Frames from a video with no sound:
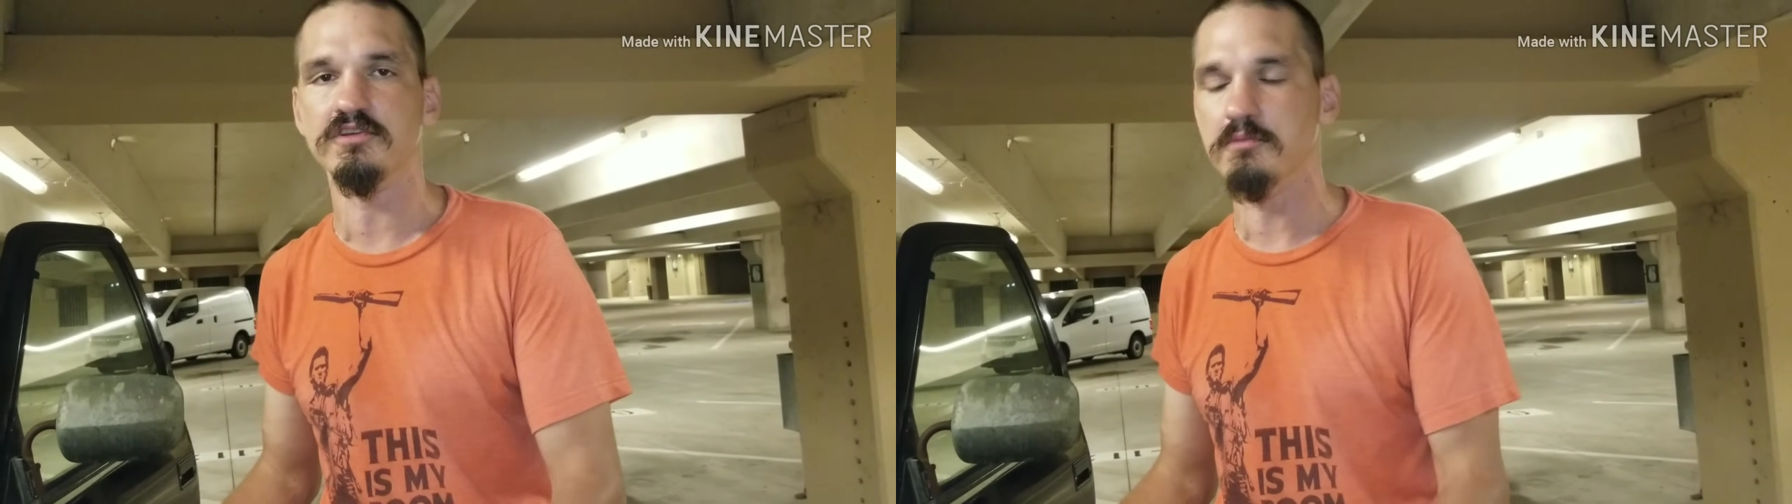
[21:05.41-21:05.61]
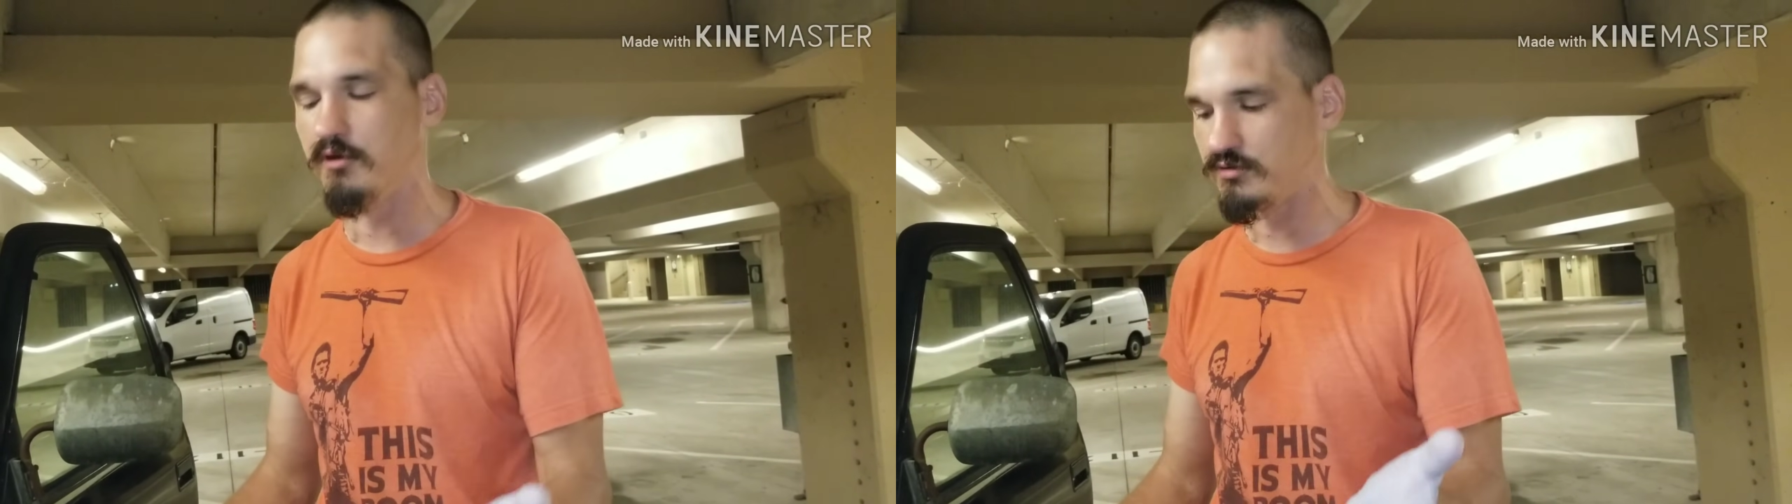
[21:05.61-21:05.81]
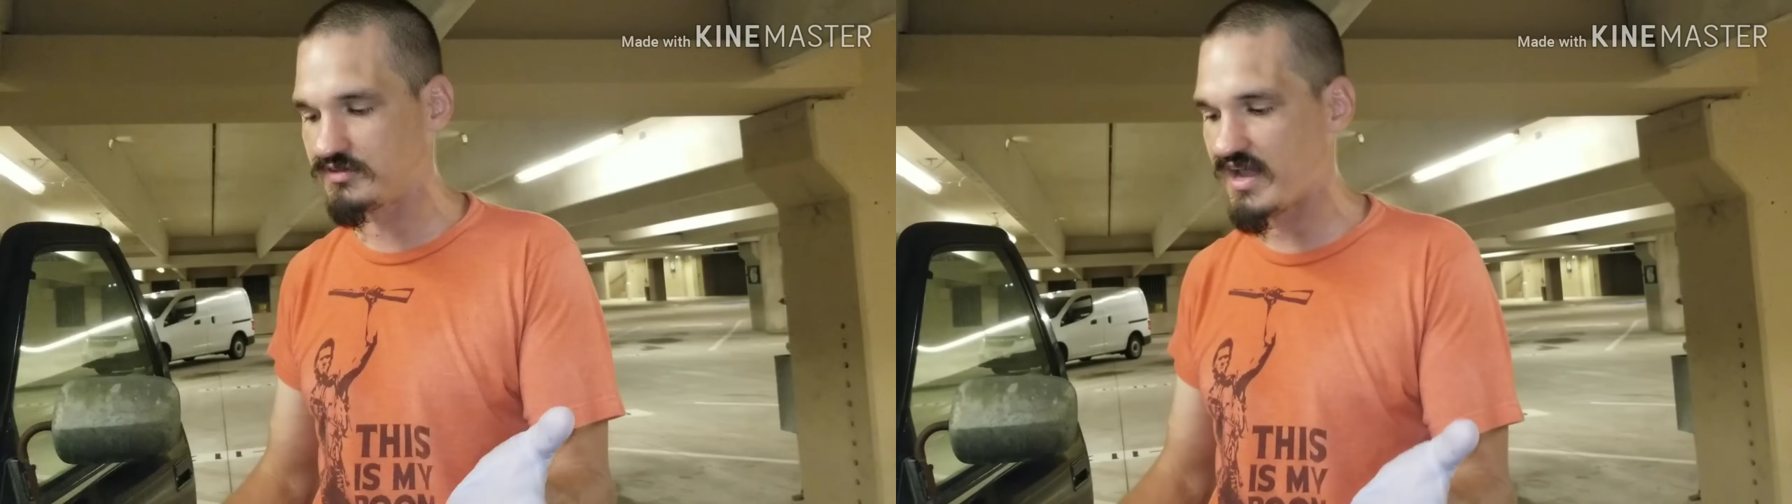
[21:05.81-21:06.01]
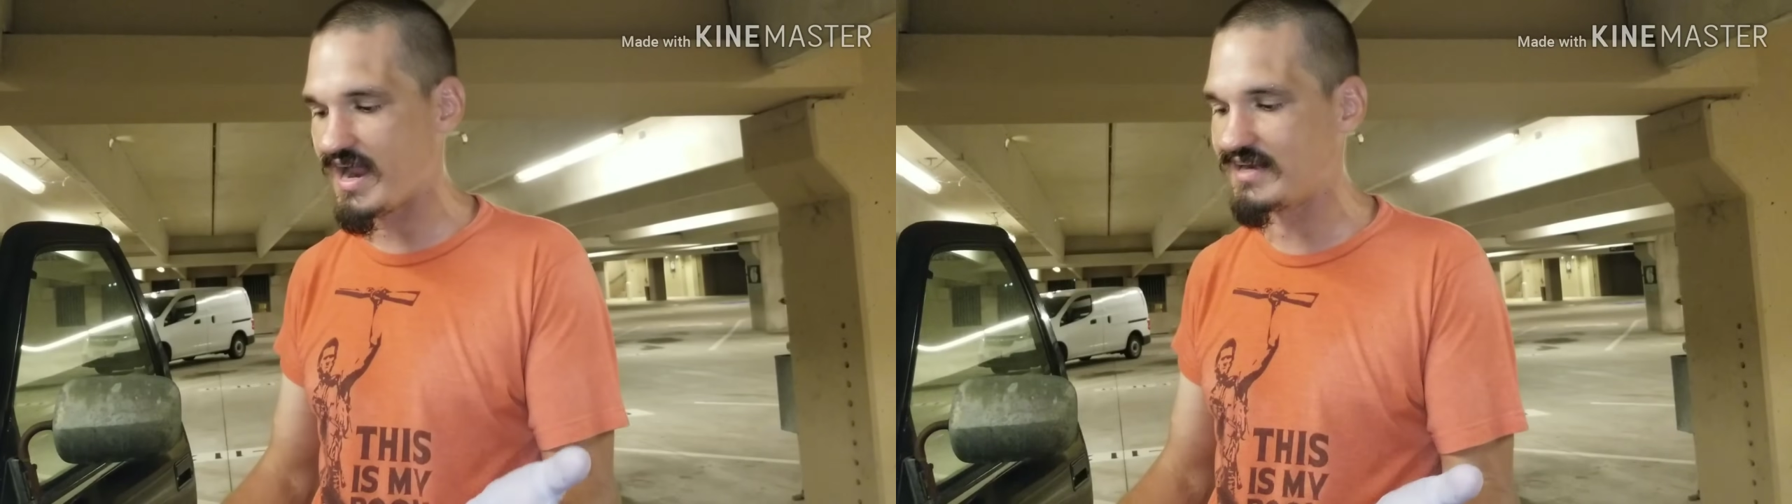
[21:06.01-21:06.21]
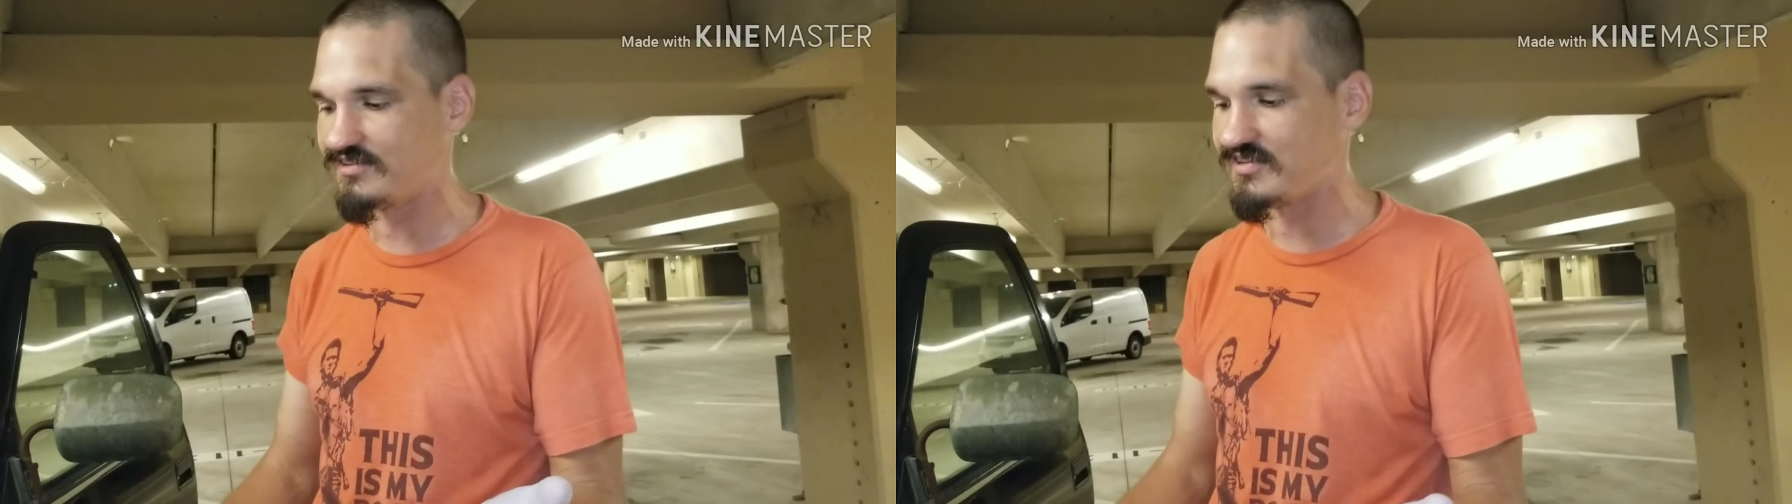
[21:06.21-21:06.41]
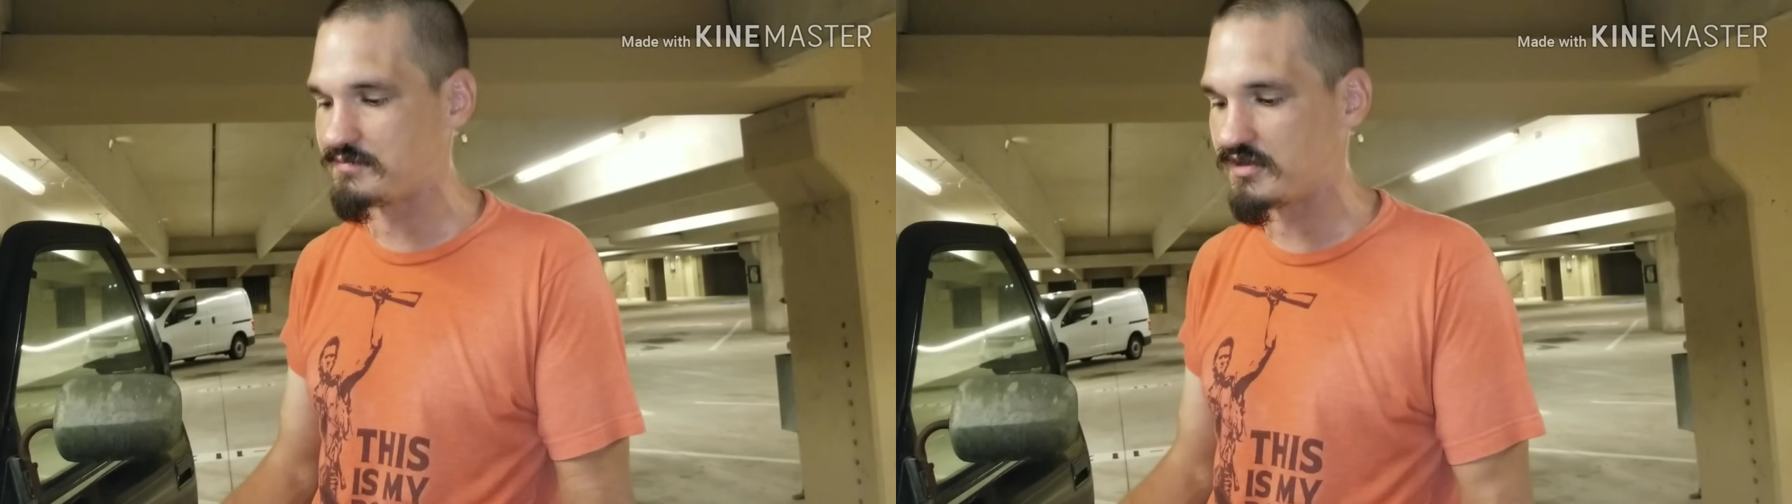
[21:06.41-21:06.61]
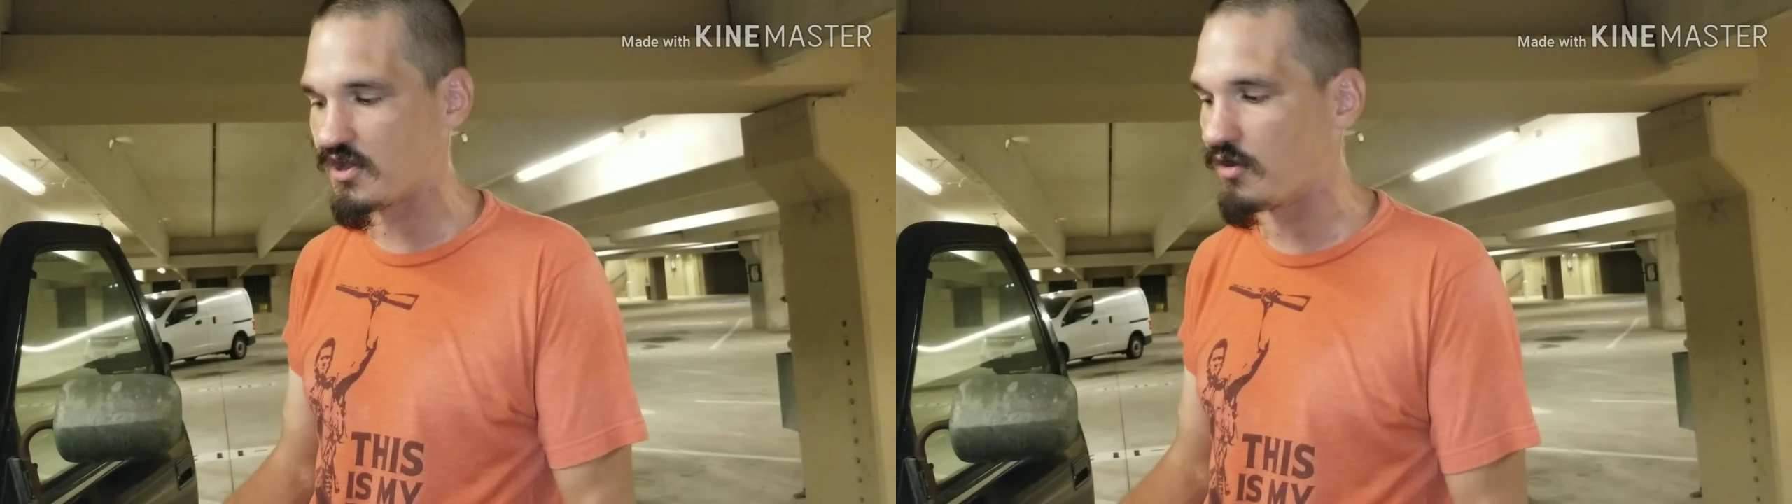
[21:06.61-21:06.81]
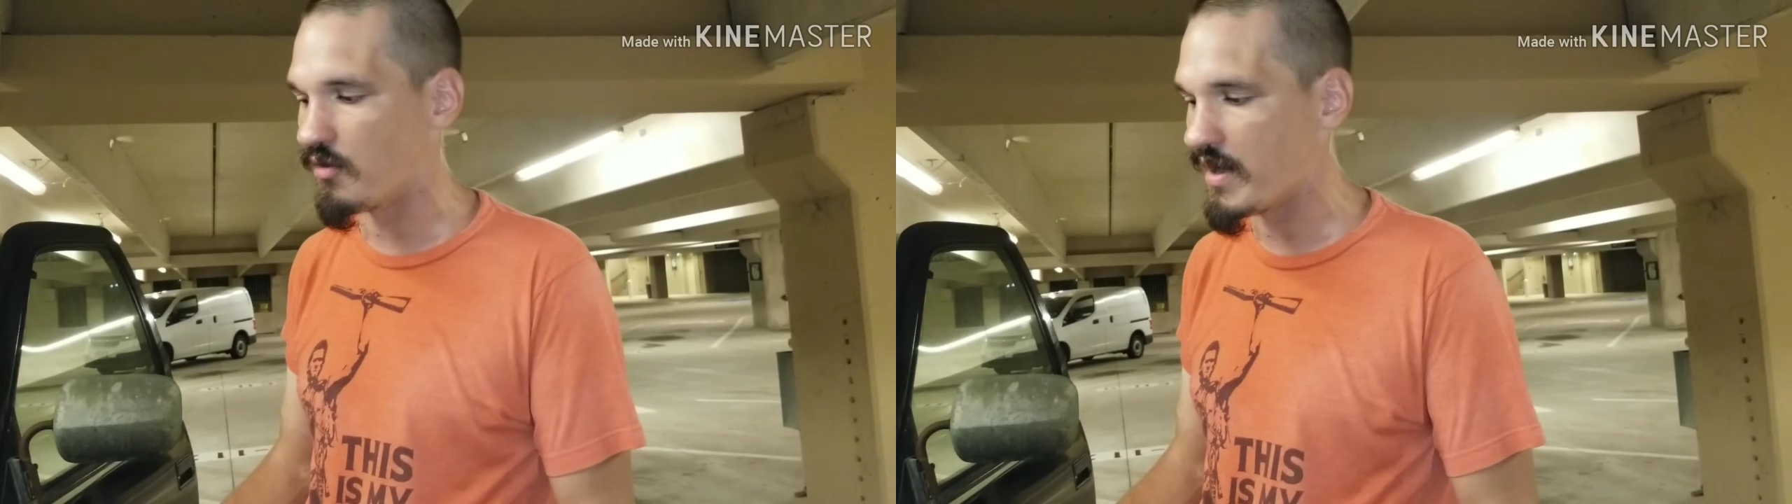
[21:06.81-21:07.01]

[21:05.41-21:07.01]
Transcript: and the mold kind of seemed to go